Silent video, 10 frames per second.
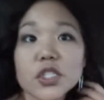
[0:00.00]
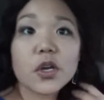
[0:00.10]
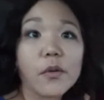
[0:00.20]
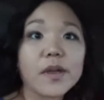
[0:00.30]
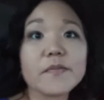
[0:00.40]

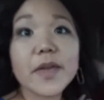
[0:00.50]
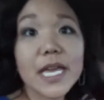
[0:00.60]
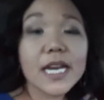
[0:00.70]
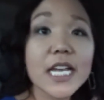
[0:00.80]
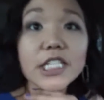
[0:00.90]
So we
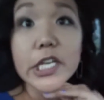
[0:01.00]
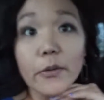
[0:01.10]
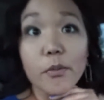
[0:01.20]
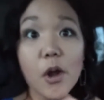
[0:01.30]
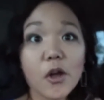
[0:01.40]
made it
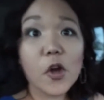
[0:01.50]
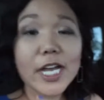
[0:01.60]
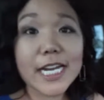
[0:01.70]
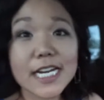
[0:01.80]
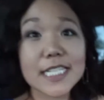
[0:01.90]
to
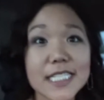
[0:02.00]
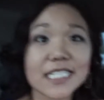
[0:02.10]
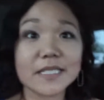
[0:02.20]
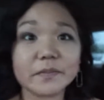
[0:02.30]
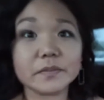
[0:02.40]
Roy's.
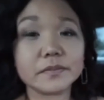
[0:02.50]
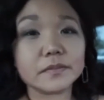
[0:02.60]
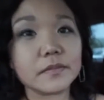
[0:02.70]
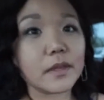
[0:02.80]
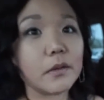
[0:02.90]

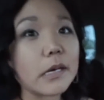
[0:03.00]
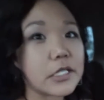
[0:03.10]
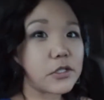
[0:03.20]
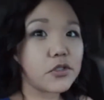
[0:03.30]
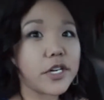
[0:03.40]
We
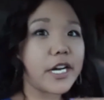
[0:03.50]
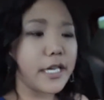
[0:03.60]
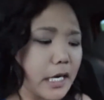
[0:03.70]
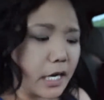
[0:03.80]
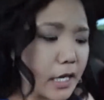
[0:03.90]
also
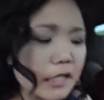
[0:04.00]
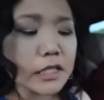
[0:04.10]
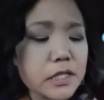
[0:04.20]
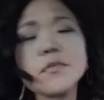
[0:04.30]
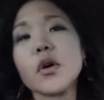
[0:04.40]
tried a
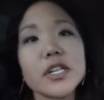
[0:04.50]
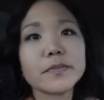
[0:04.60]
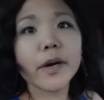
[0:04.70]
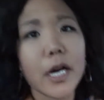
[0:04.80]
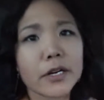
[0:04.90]

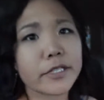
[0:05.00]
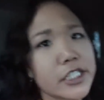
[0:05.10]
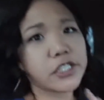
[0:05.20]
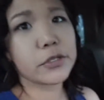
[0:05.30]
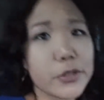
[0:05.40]
s'mores bar,
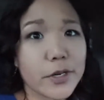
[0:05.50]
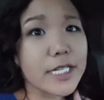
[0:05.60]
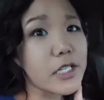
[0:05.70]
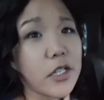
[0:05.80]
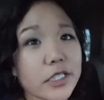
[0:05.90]
which I showed you
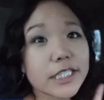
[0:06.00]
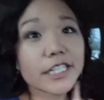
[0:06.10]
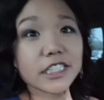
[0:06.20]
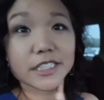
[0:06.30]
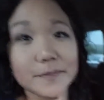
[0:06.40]
guys
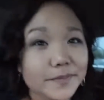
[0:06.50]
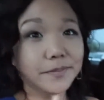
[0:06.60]
earlier.